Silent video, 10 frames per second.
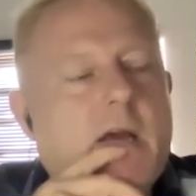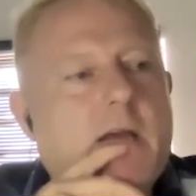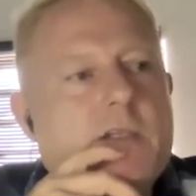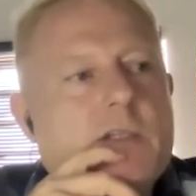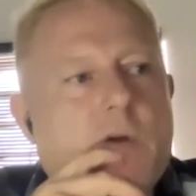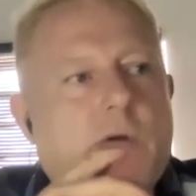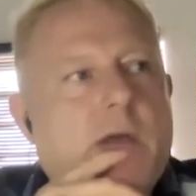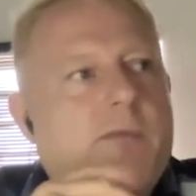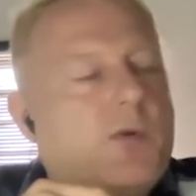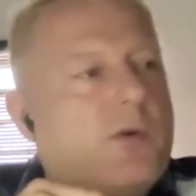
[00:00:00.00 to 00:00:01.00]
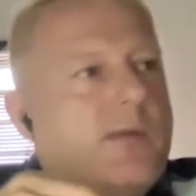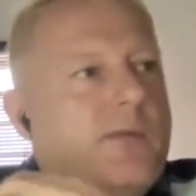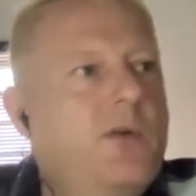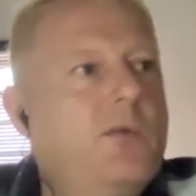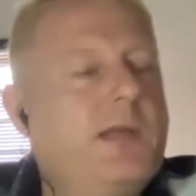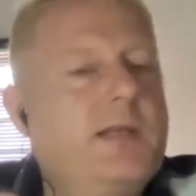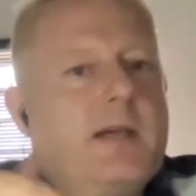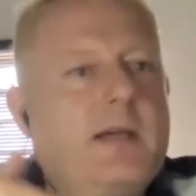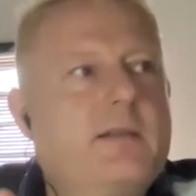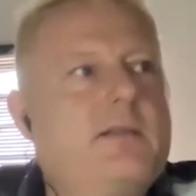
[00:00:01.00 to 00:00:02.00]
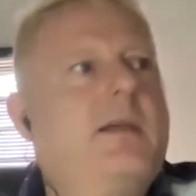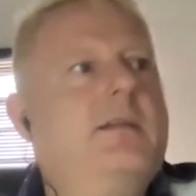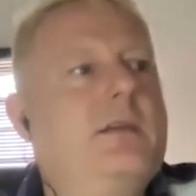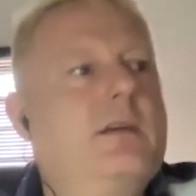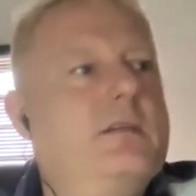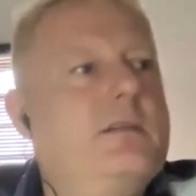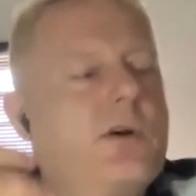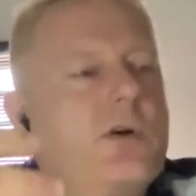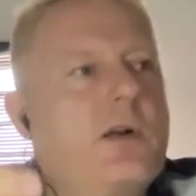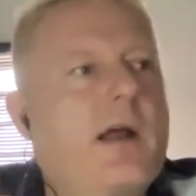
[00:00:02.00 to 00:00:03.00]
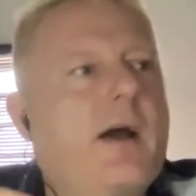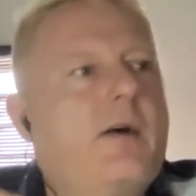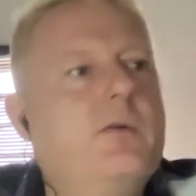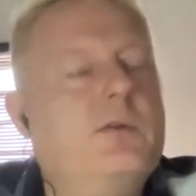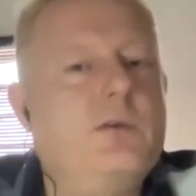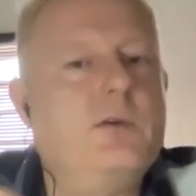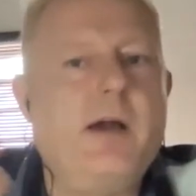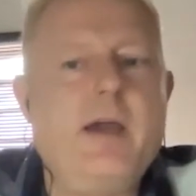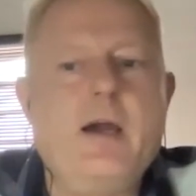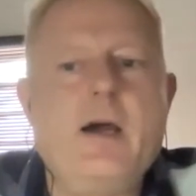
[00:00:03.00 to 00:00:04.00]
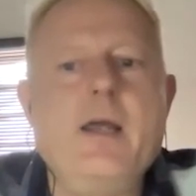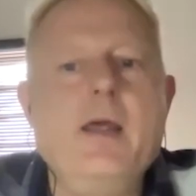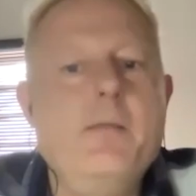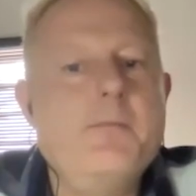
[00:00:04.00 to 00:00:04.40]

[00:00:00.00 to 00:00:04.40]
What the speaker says: And so if you're involved in data centers or cloud or AI,